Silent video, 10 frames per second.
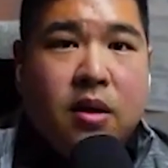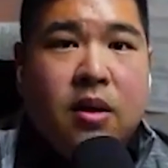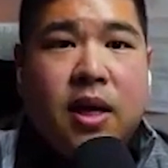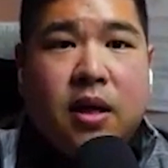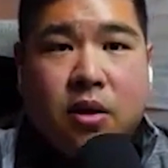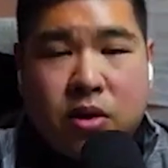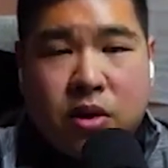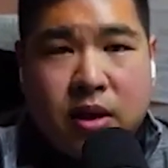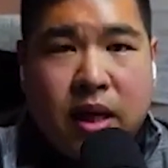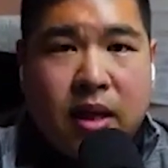then it
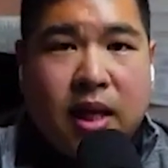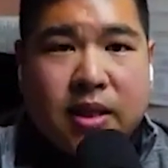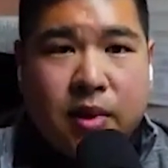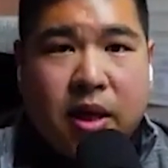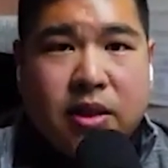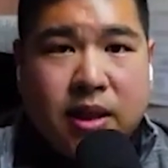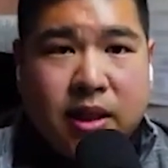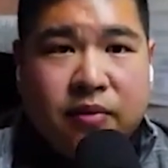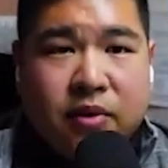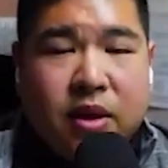goes to that last mile
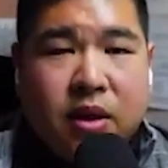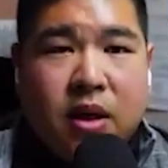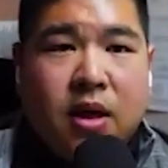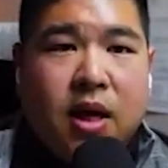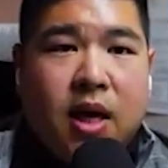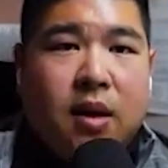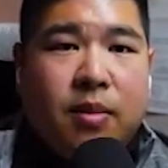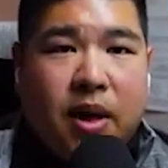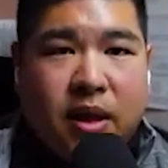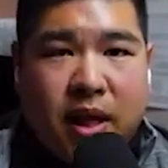delivery,
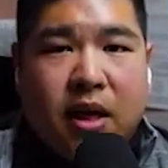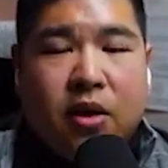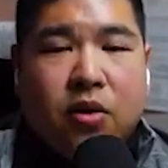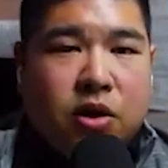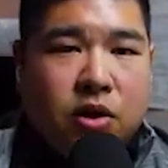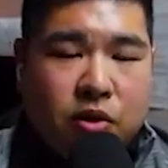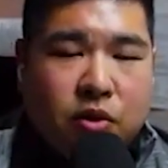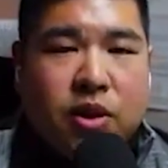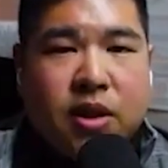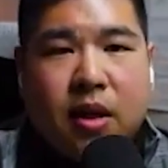um, and then it goes to your
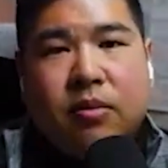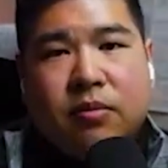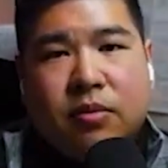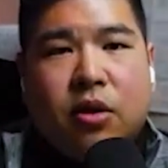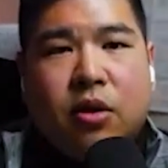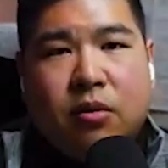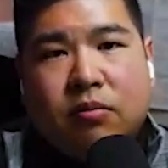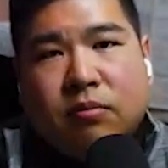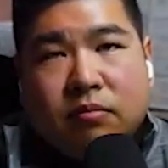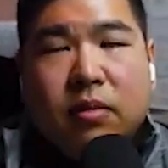doorstep. So
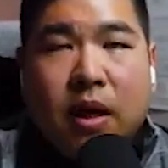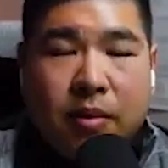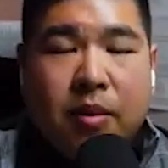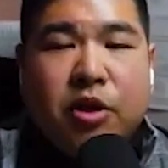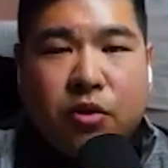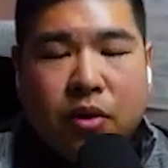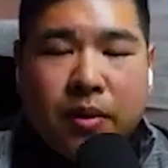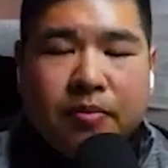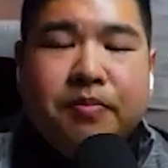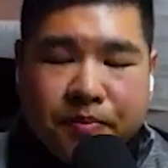yeah, maybe okay. two or three.